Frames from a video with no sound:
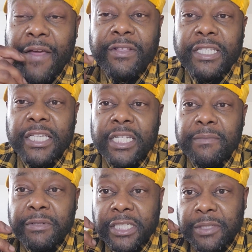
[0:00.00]
Haven't seen
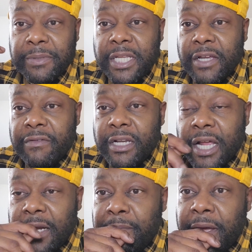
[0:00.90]
it, but just been hearing a
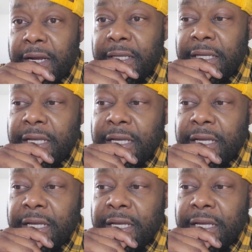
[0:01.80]
lot about it.